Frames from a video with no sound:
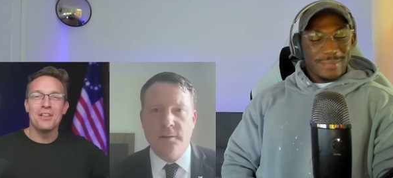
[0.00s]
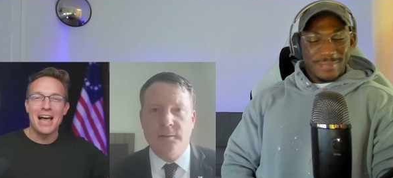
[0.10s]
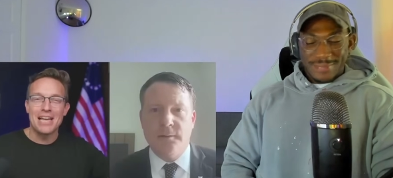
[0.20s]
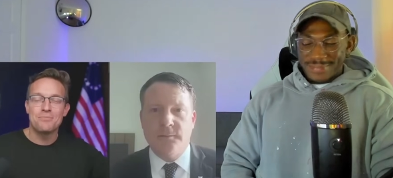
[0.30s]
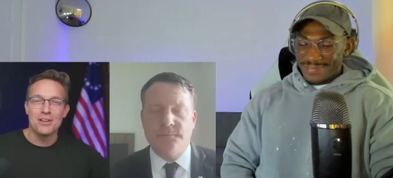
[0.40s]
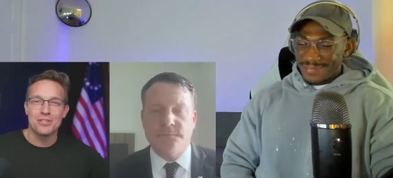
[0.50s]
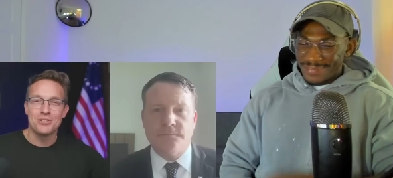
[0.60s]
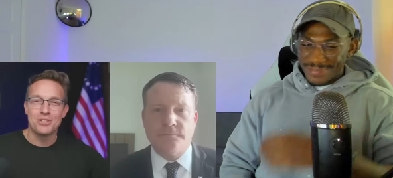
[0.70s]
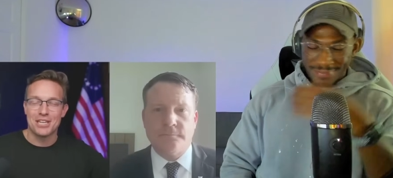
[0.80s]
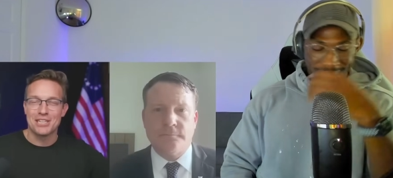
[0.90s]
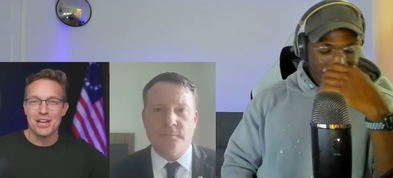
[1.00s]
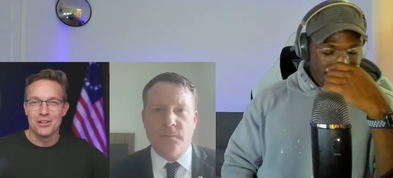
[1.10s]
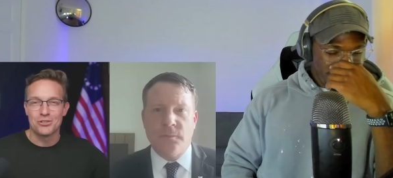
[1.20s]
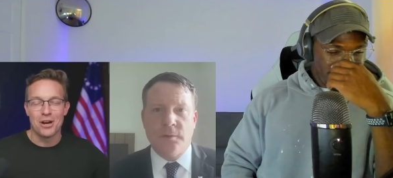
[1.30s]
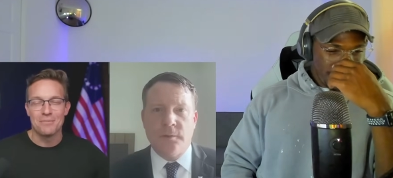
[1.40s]
Speaker 1: of the last prosecutions against
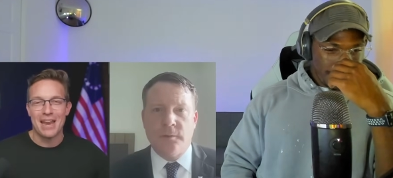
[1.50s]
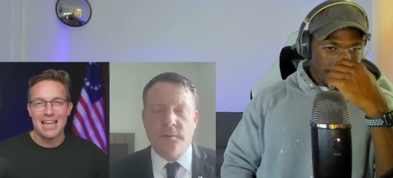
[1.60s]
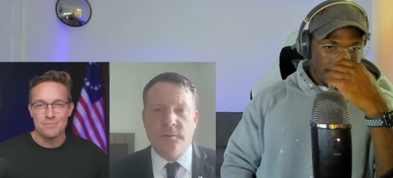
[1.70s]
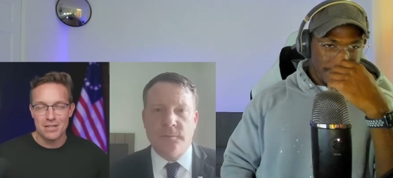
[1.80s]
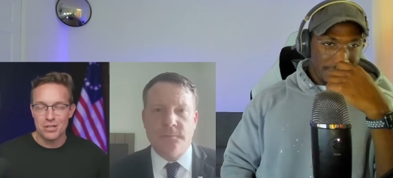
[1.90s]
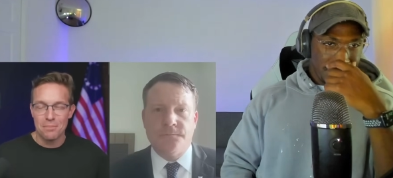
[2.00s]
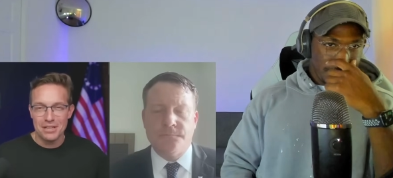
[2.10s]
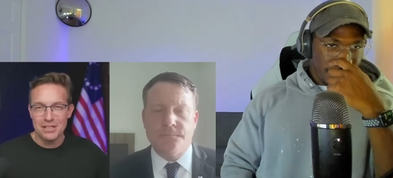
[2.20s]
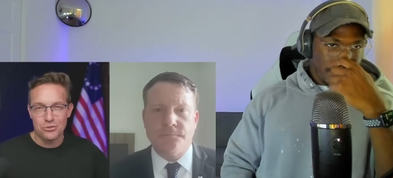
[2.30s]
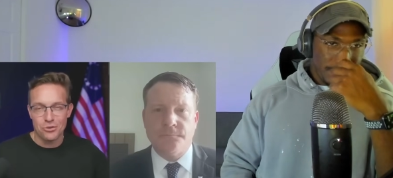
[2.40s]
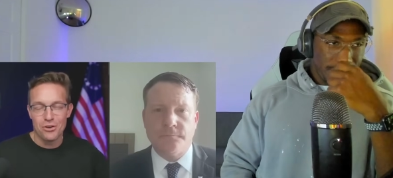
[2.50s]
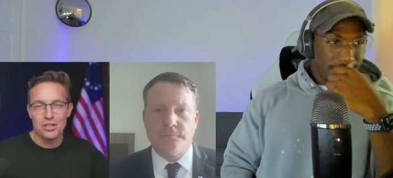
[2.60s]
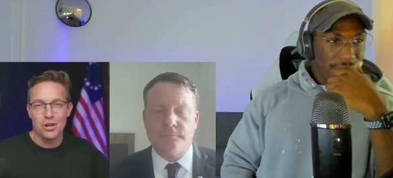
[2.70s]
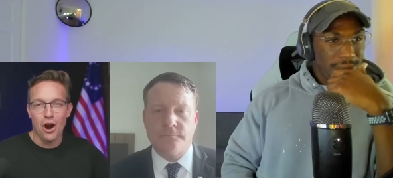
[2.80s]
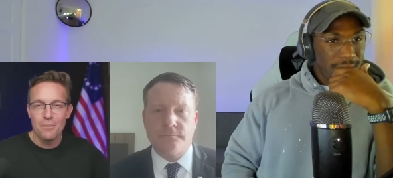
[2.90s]
Donald Trump that hasn't been completely thrown
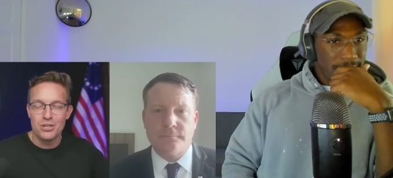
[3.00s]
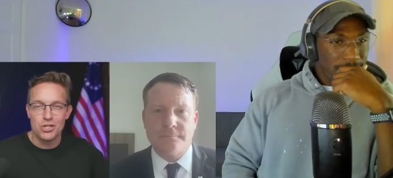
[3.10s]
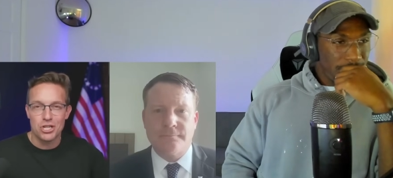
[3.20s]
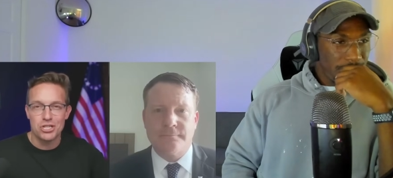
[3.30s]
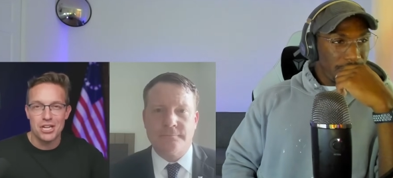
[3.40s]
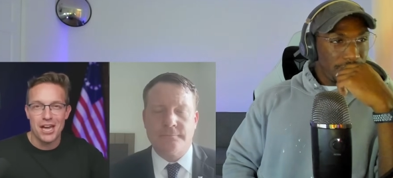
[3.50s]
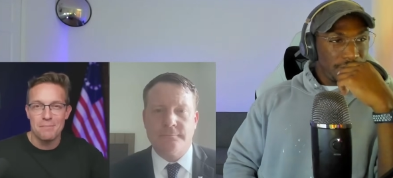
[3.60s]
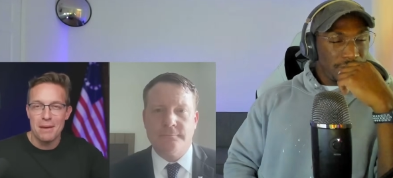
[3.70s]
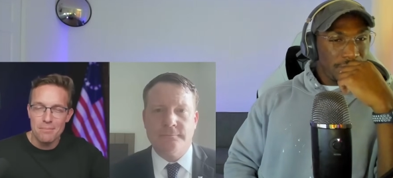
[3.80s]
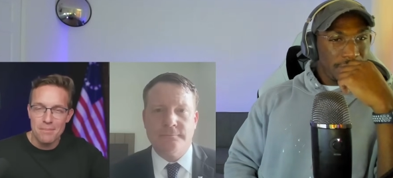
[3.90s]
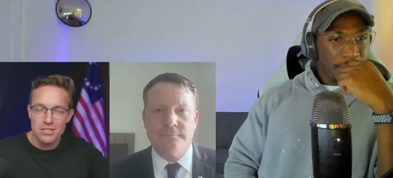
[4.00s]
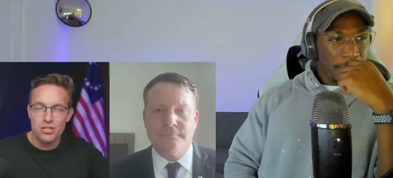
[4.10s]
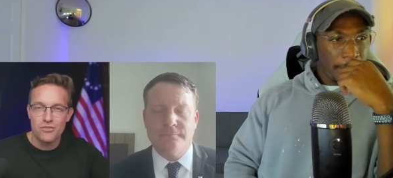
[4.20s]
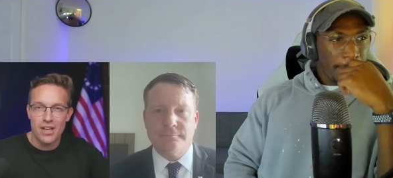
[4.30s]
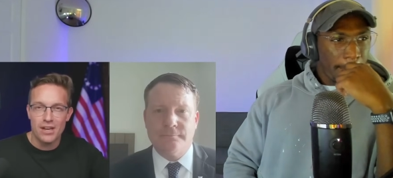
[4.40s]
in the garbage just yet. Maybe a
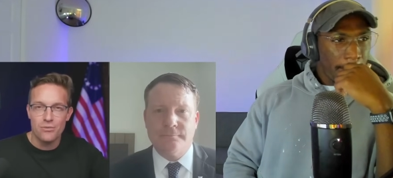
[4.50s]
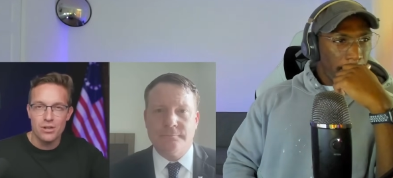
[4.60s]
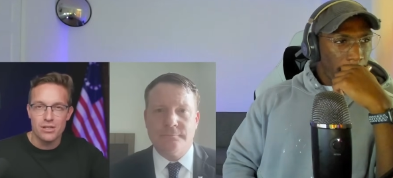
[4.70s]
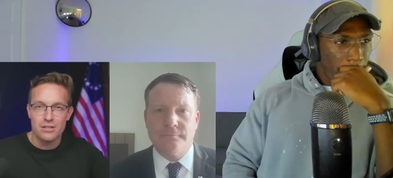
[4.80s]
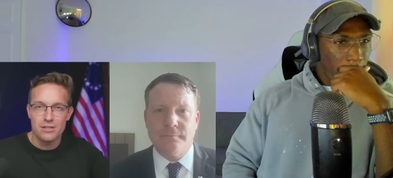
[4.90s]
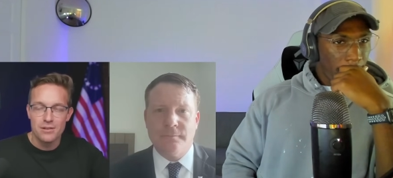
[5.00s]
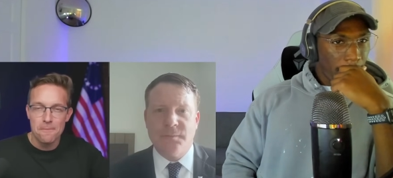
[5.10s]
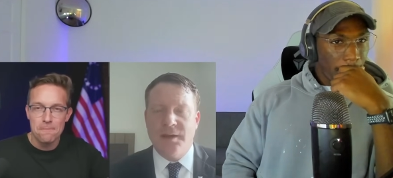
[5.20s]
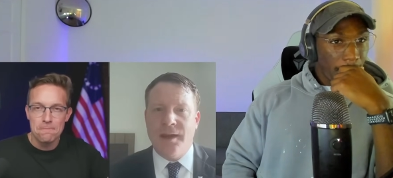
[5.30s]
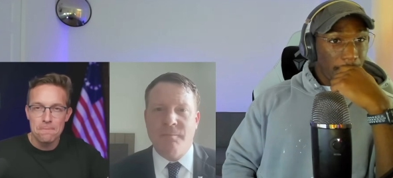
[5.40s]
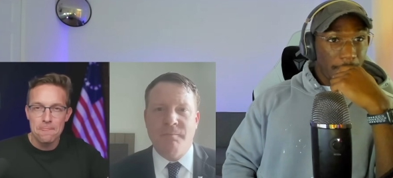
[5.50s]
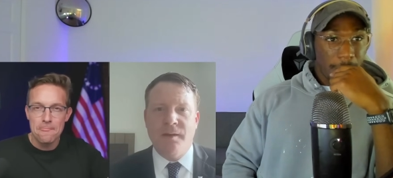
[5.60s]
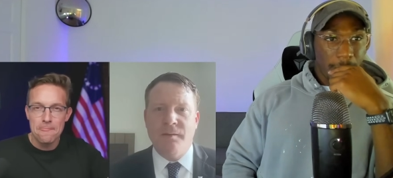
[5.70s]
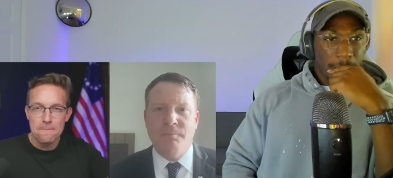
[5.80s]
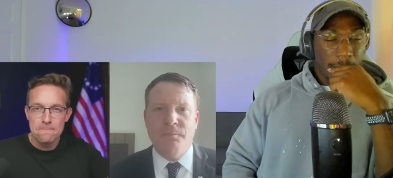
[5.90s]
message to Fani Willis.
Speaker 2: Yeah,
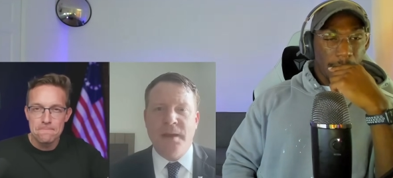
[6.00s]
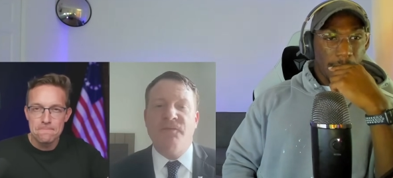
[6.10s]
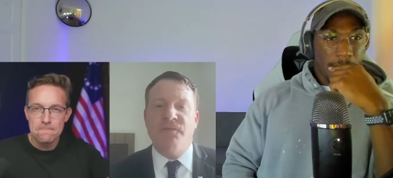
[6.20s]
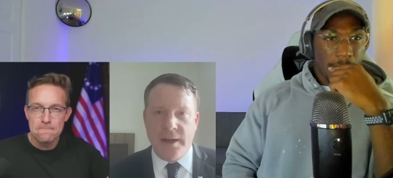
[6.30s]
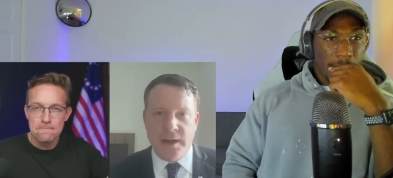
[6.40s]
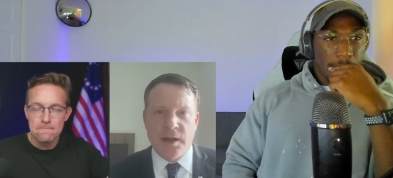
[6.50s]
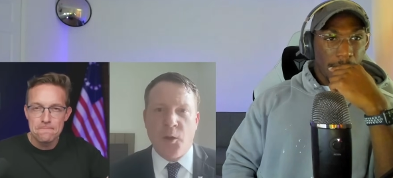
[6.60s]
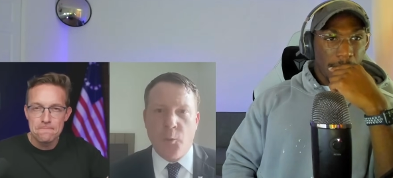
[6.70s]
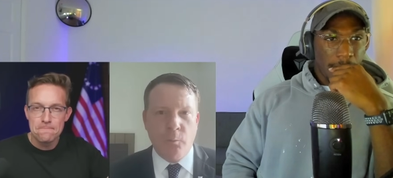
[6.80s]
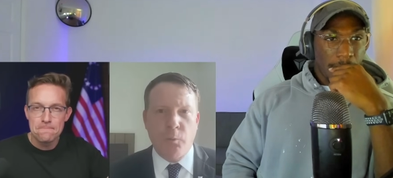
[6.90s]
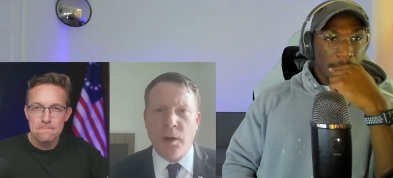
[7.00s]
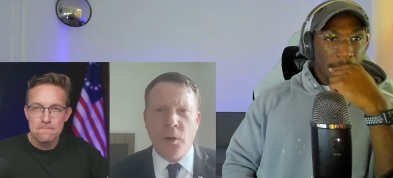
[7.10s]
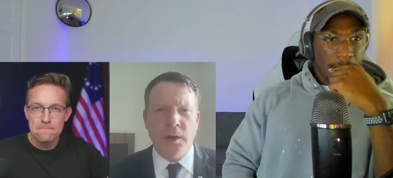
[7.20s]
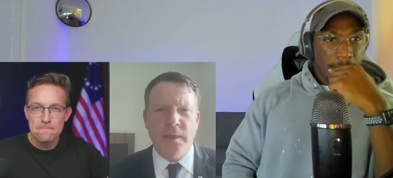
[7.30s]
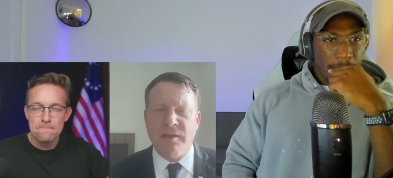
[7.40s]
big Fani, another one.
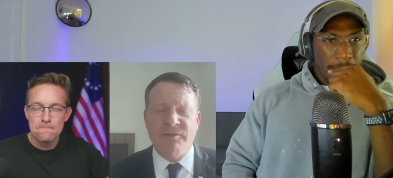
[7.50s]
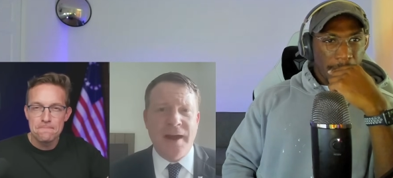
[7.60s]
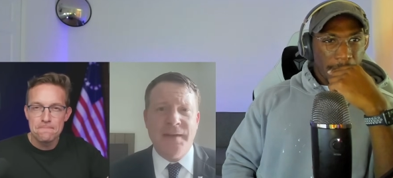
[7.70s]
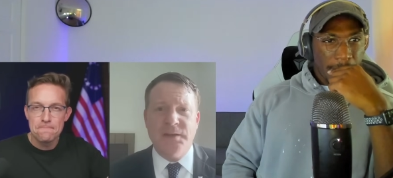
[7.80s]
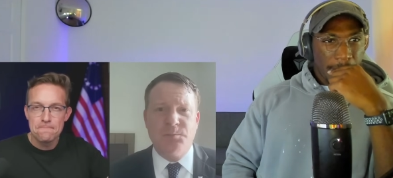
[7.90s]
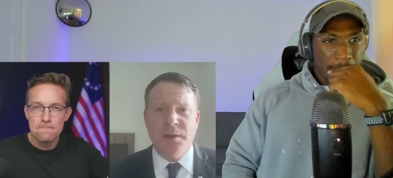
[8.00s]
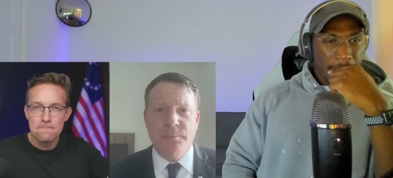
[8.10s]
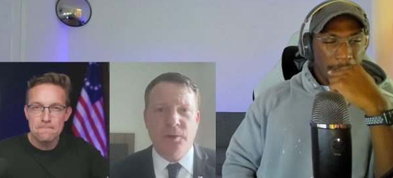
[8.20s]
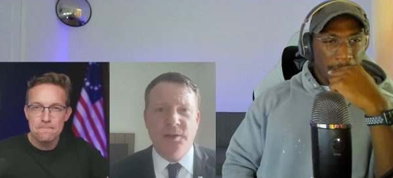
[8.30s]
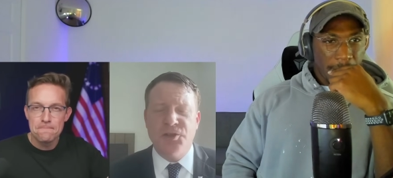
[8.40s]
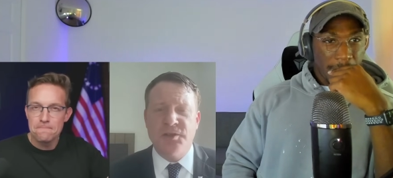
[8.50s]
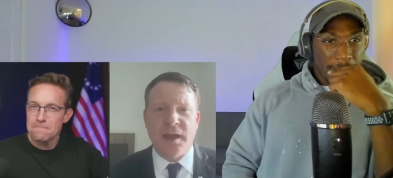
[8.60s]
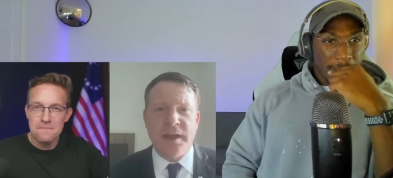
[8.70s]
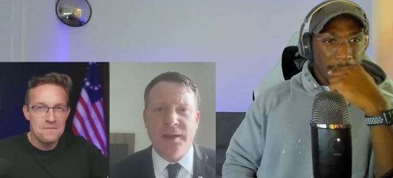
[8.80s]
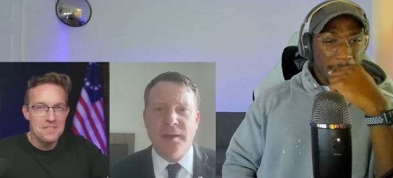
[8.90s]
Where, where do they find these people? It's
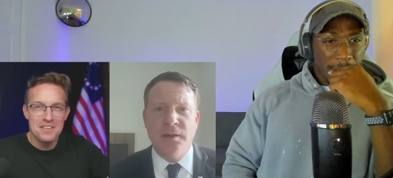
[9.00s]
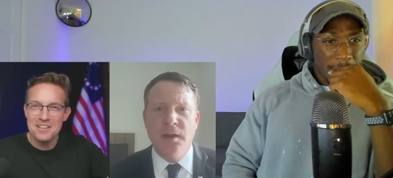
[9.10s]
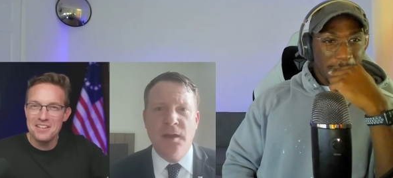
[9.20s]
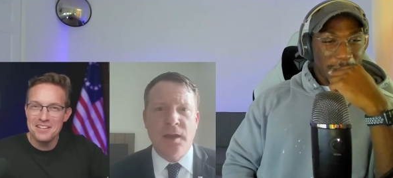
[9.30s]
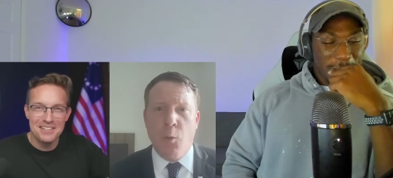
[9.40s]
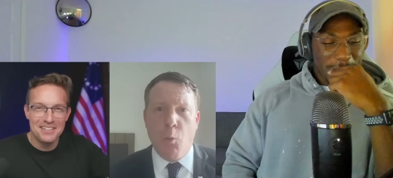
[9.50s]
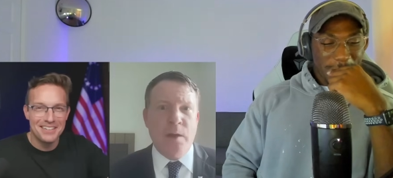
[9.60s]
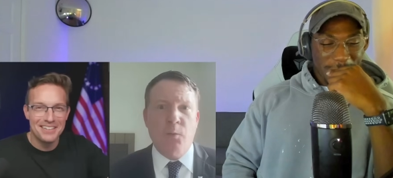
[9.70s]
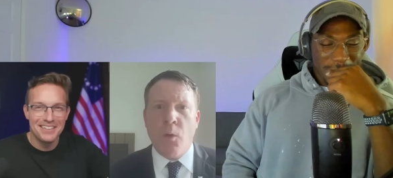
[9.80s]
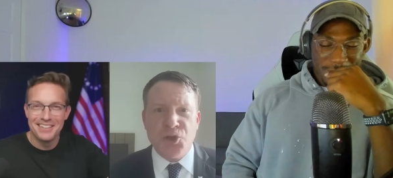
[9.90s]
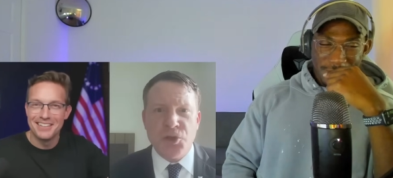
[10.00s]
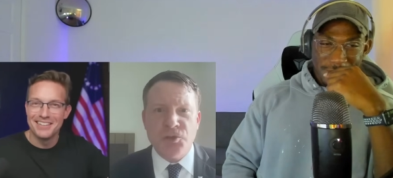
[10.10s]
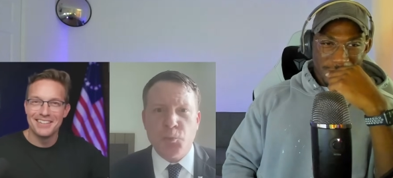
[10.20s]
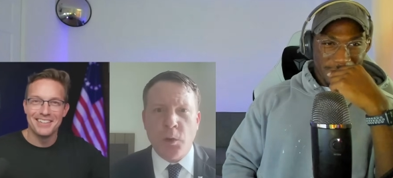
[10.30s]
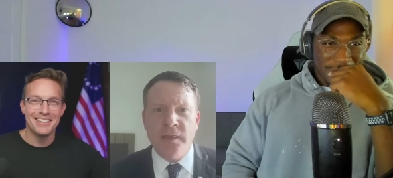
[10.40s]
just like it, at Weight
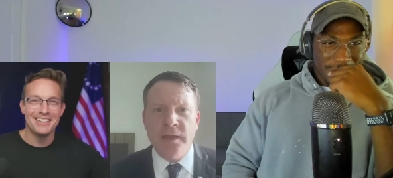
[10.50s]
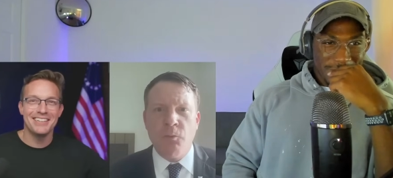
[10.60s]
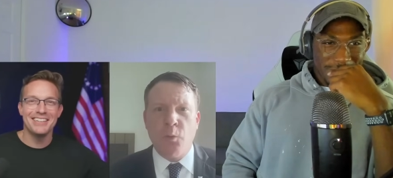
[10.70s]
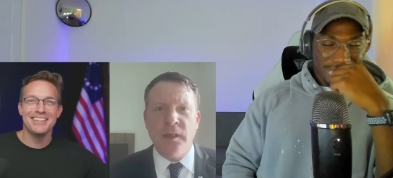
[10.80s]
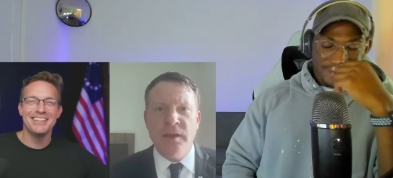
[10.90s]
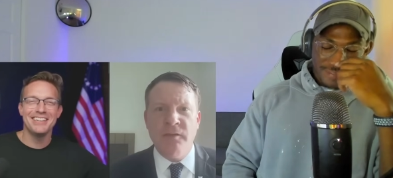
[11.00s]
Watchers. Where do they where do they